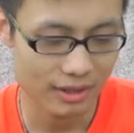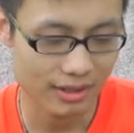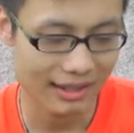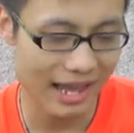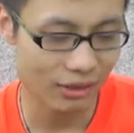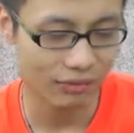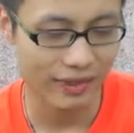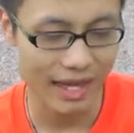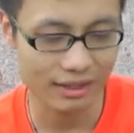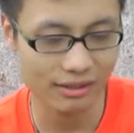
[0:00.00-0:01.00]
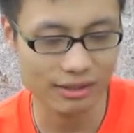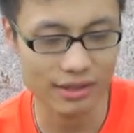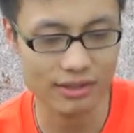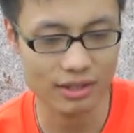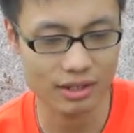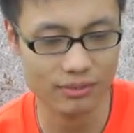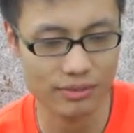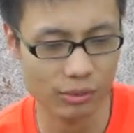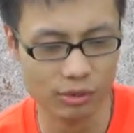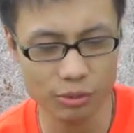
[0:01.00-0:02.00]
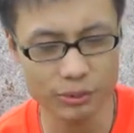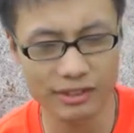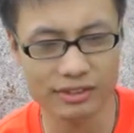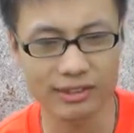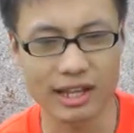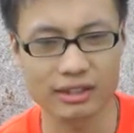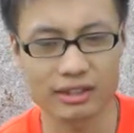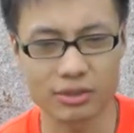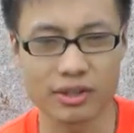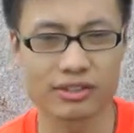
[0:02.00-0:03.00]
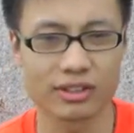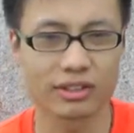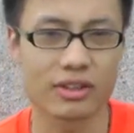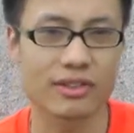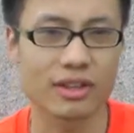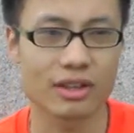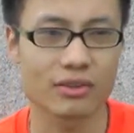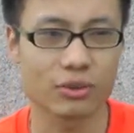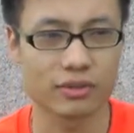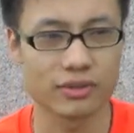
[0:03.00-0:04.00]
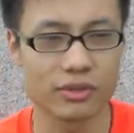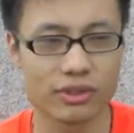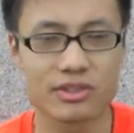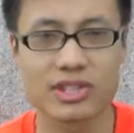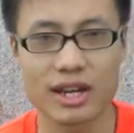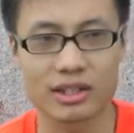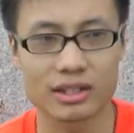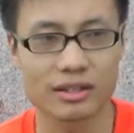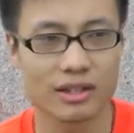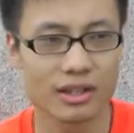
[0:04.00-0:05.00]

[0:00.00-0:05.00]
the lack of guidance, and there's no places like Career Center in the university in China.